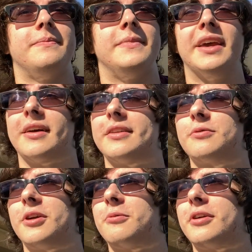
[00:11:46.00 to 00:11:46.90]
yeah,
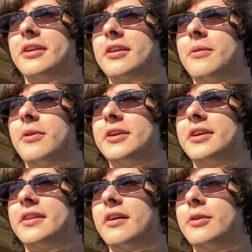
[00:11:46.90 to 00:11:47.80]
that's what I wanted to come on
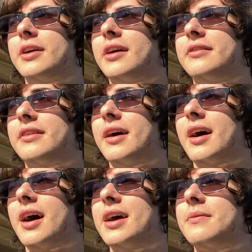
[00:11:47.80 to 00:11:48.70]
here to tell you guys,
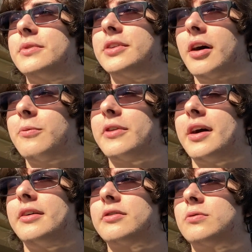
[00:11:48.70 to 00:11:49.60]
that I am done with
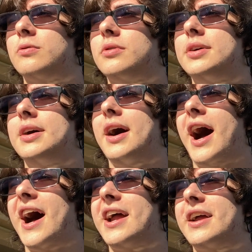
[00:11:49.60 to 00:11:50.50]
high school.
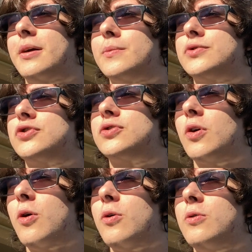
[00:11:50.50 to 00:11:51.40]
I am
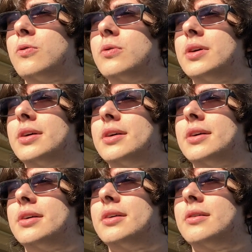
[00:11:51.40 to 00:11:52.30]
so
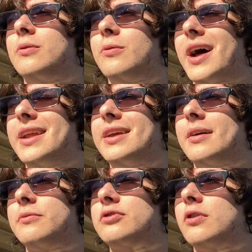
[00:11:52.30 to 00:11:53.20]
ready.
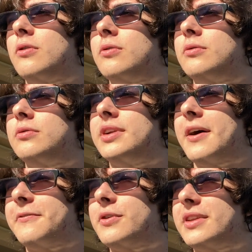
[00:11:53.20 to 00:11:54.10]
I
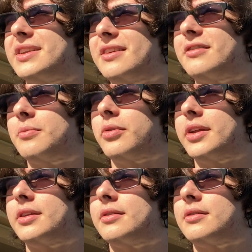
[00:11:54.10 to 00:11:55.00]
feel the
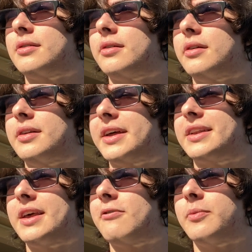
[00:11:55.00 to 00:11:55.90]
discipline
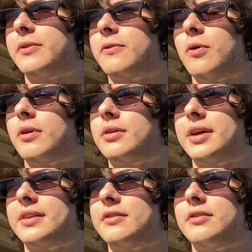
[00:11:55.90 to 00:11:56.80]
like never before.
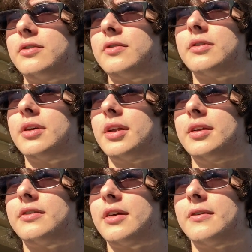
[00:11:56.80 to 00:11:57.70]
Like, this is an
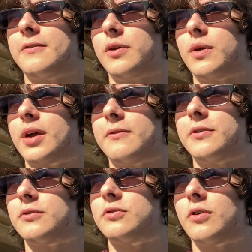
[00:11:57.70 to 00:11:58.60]
insane feeling. I
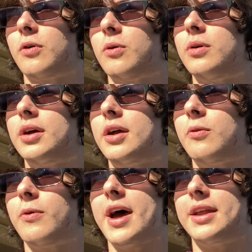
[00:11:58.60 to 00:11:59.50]
feel so
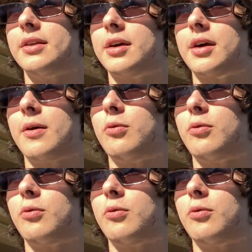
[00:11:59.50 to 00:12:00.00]
ready. Like, I